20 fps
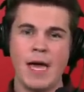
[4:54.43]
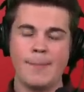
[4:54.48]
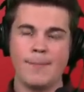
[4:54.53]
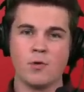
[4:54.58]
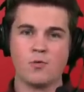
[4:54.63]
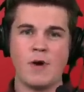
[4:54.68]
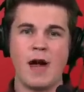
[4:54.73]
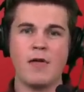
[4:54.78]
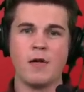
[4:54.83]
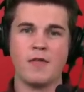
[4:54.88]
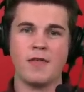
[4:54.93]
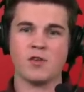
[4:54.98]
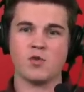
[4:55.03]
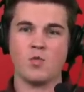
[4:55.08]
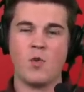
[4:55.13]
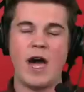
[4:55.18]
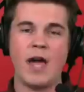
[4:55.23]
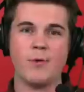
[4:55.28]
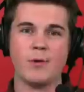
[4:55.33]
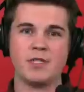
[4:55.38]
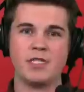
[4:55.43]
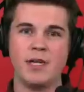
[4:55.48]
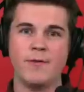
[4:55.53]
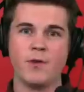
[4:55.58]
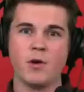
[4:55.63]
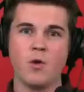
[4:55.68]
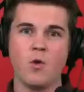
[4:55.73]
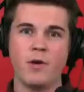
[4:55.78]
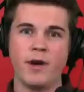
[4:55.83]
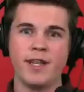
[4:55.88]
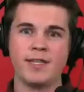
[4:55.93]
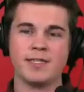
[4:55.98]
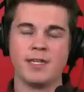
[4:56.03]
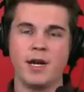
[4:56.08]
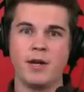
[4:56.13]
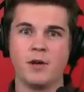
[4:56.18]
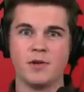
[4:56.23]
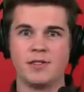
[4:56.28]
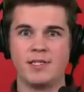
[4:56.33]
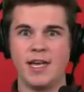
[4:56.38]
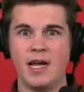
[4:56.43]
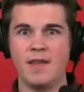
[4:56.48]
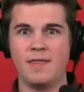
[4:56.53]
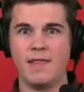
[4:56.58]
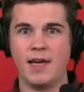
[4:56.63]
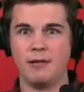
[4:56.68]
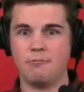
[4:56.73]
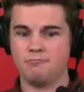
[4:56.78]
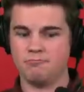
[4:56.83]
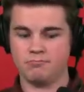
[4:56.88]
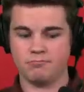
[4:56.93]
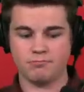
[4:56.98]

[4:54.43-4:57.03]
but rather this wide receiver core needs to understand that